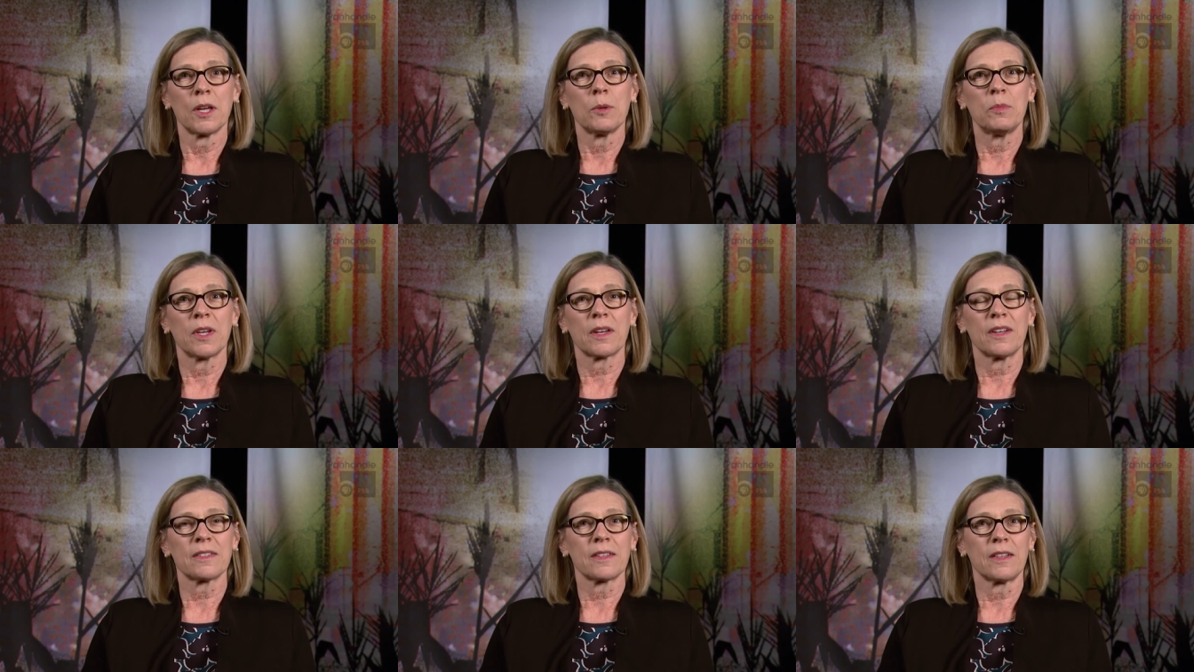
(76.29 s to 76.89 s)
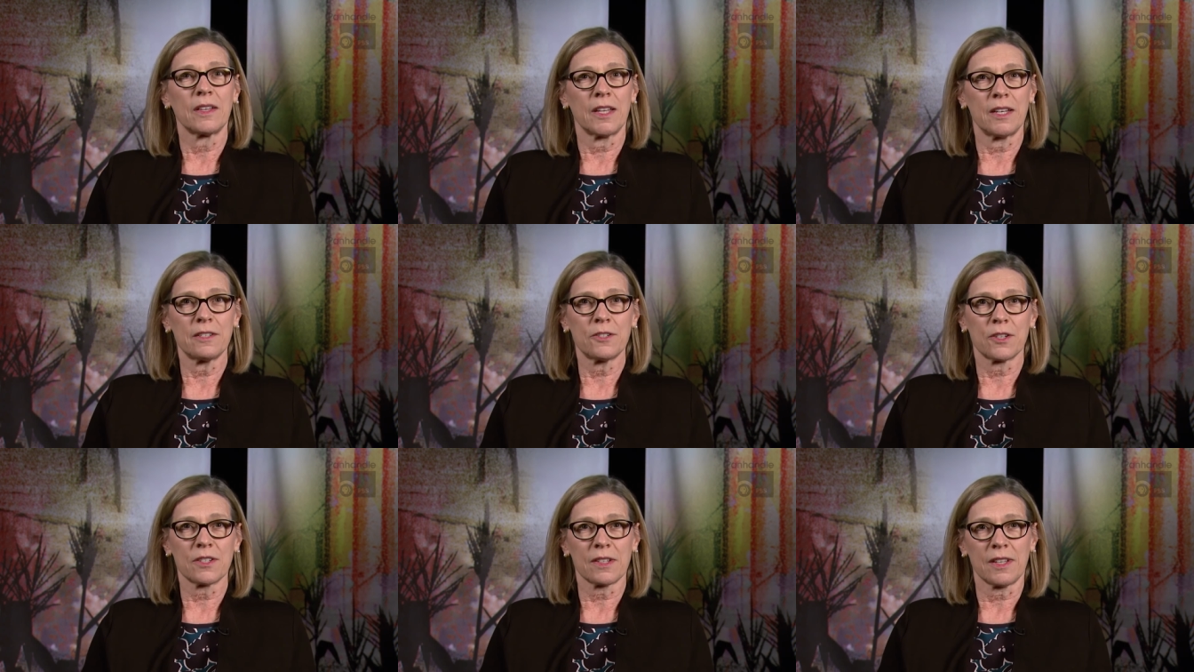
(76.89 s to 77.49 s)
because the
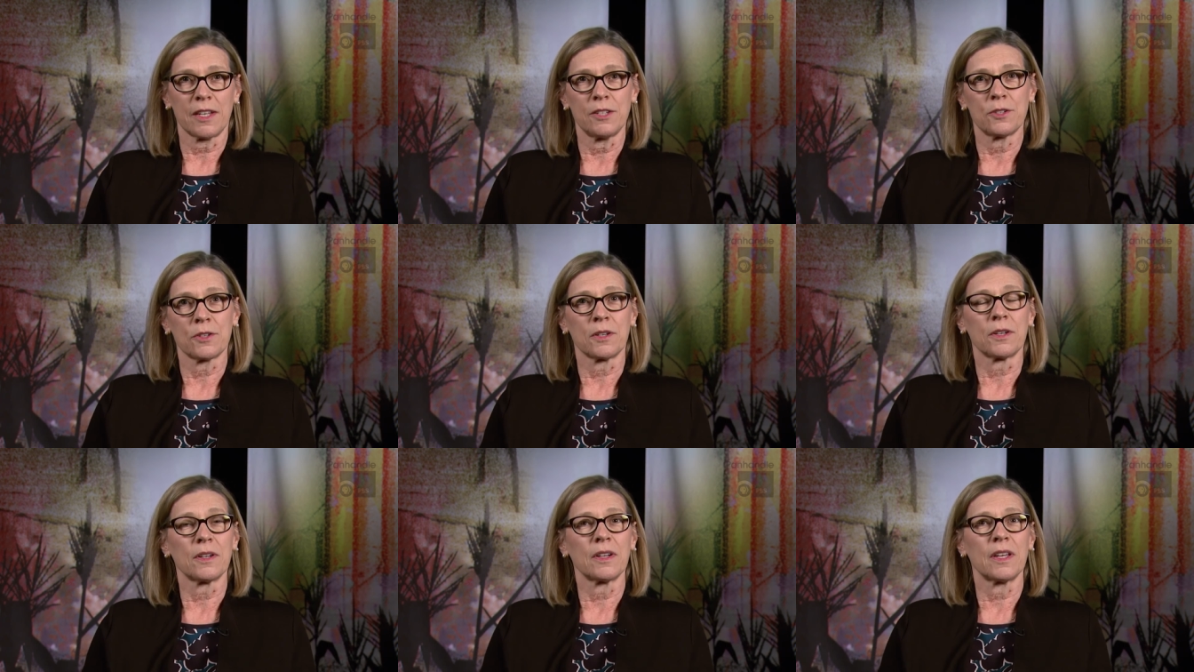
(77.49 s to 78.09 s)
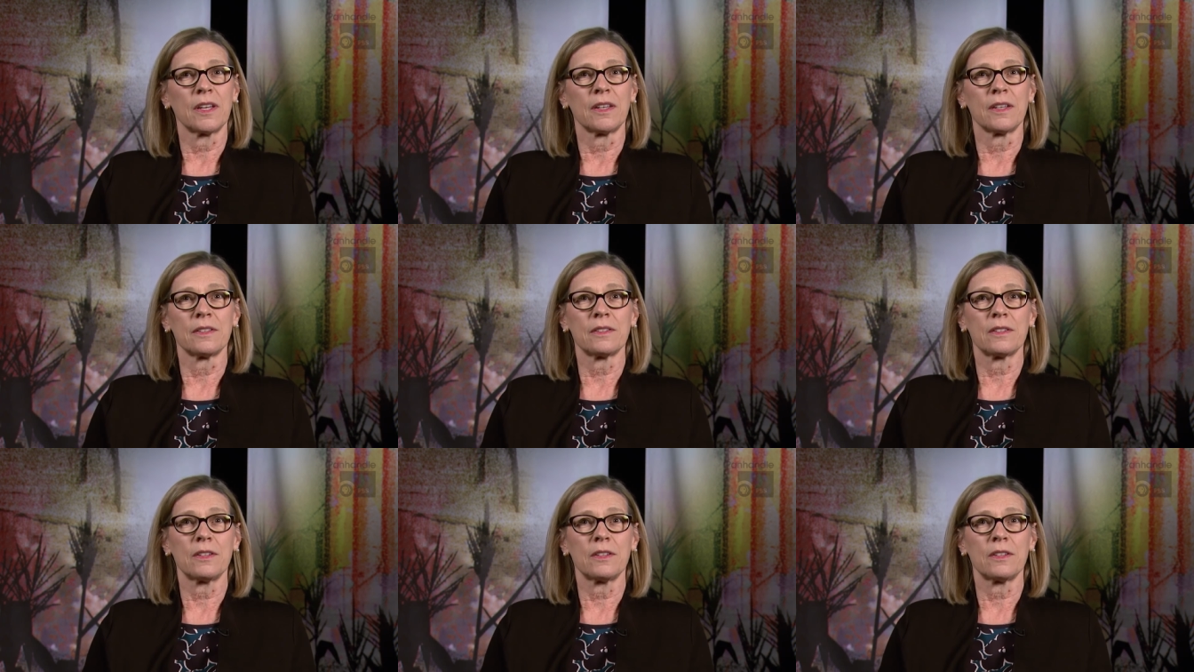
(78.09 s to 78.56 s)
legislature is